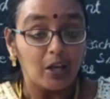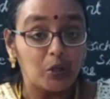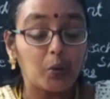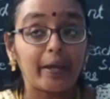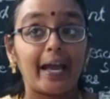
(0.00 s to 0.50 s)

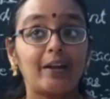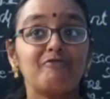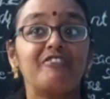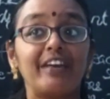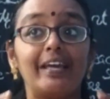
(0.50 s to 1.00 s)
You can
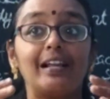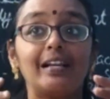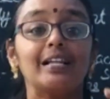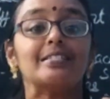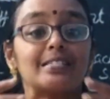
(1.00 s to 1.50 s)
feel
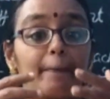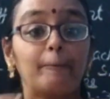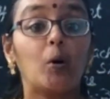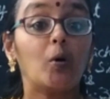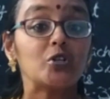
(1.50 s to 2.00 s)
some
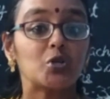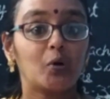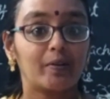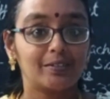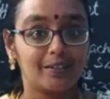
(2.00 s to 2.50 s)
bones
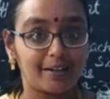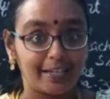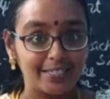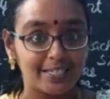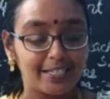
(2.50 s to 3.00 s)
over there,
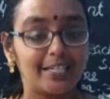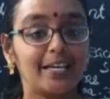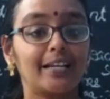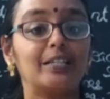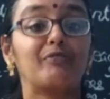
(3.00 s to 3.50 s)
right?
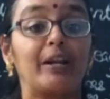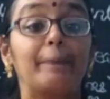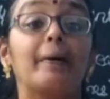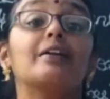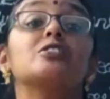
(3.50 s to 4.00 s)
Here in the front
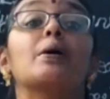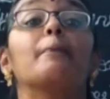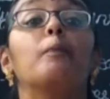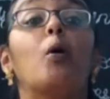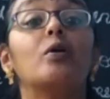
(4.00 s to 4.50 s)
part,
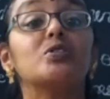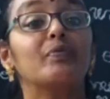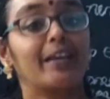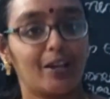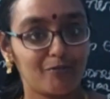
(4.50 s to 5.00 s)
some bones
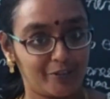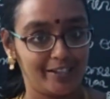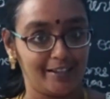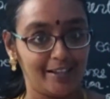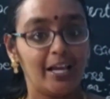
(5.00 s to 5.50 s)
we can
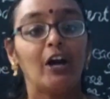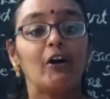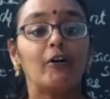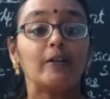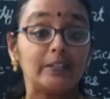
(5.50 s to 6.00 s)
feel.
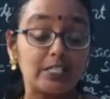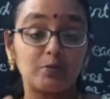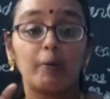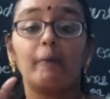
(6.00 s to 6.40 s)
This